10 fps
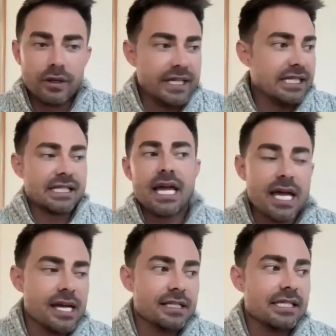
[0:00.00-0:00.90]
for these
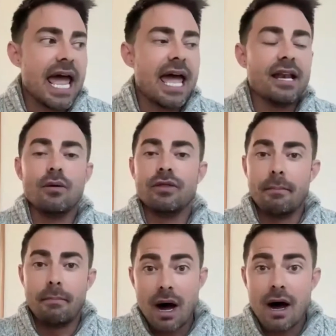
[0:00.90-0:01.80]
kids and
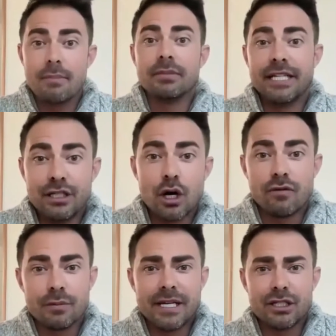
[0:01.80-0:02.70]
the mom leaned
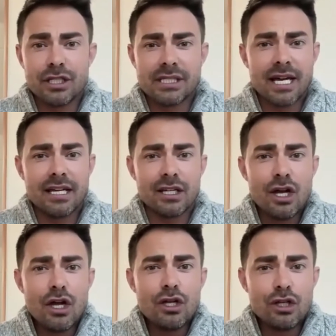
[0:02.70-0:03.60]
over to me and she's like
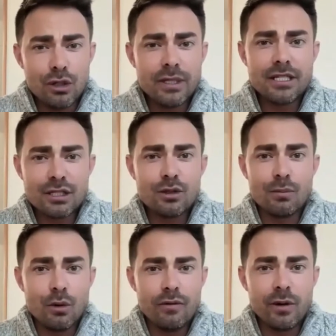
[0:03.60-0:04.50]
you need to do
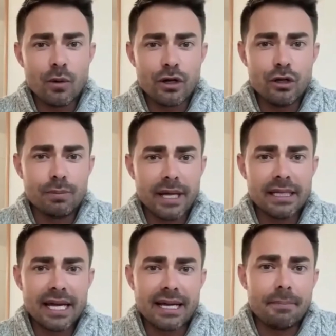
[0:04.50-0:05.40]
a movie where you
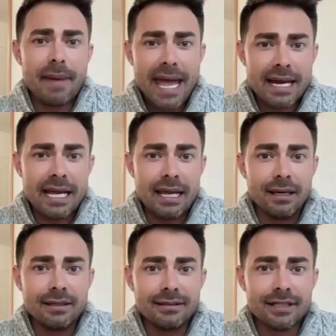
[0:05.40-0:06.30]
play like a manny
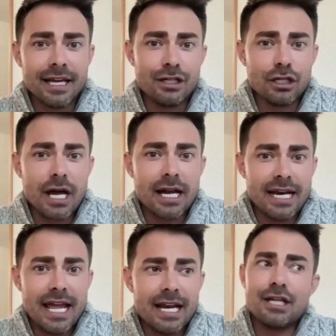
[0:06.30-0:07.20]
like you're not a
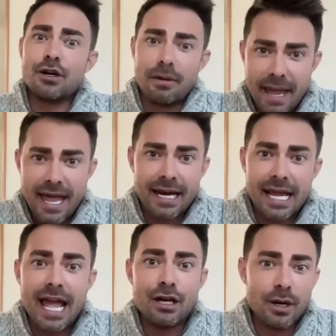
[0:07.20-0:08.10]
nanny, you're a
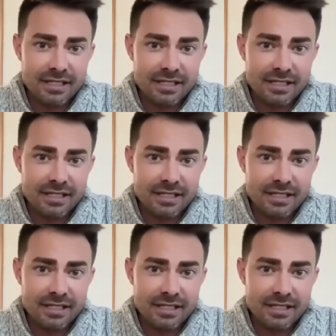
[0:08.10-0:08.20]
manny, and you